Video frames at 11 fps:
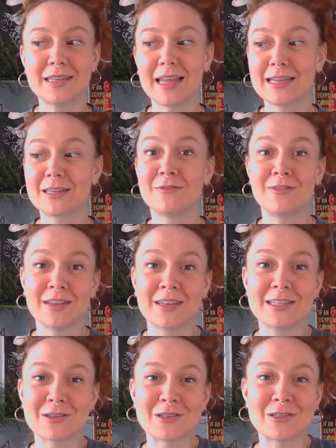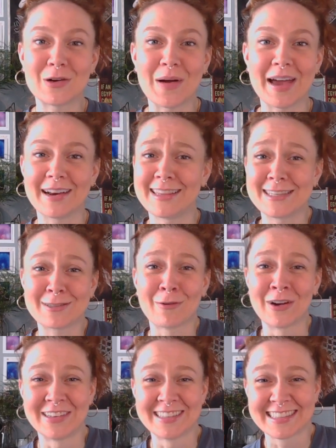Like, the villains are so out of this
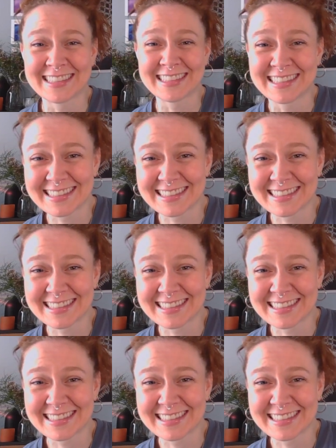world.